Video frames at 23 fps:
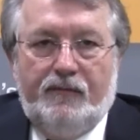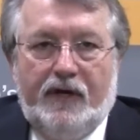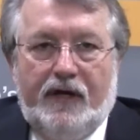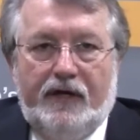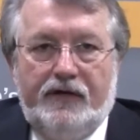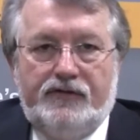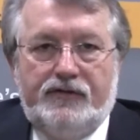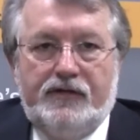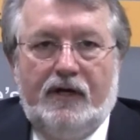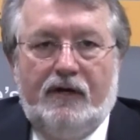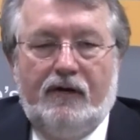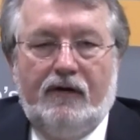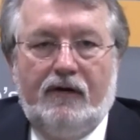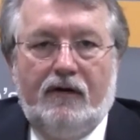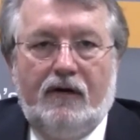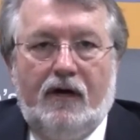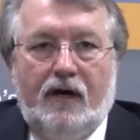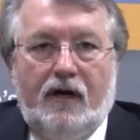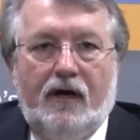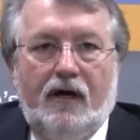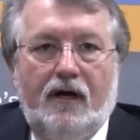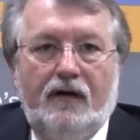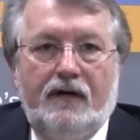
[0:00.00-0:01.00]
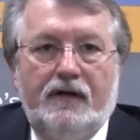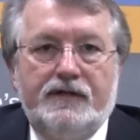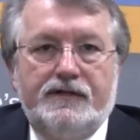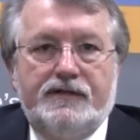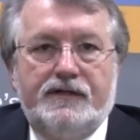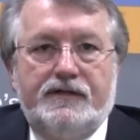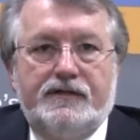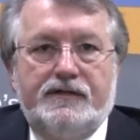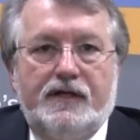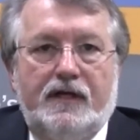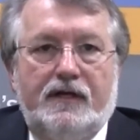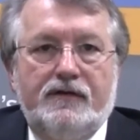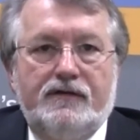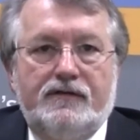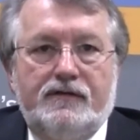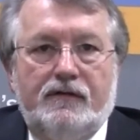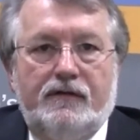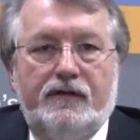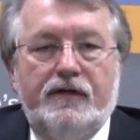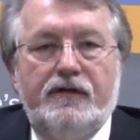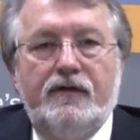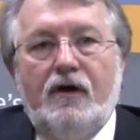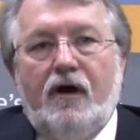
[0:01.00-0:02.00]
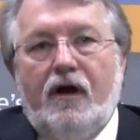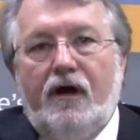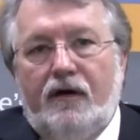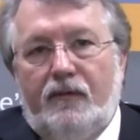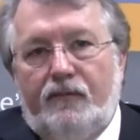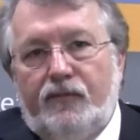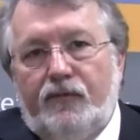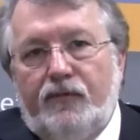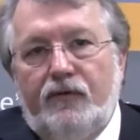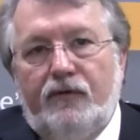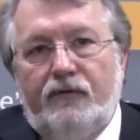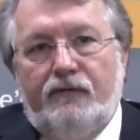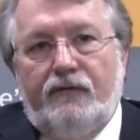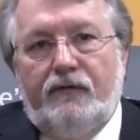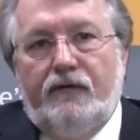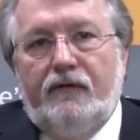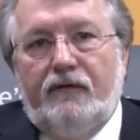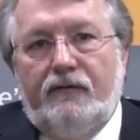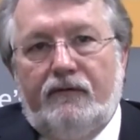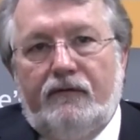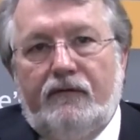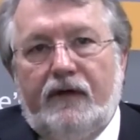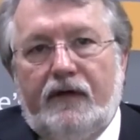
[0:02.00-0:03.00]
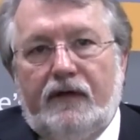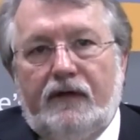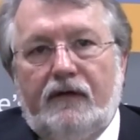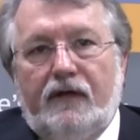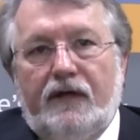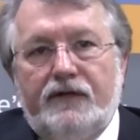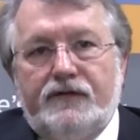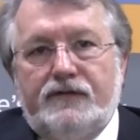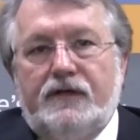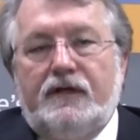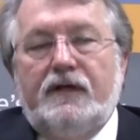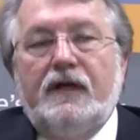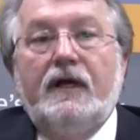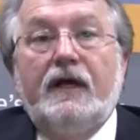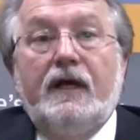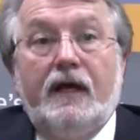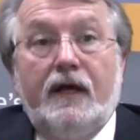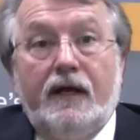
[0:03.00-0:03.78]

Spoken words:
by JELCAR is essentially non-approval of the regulation.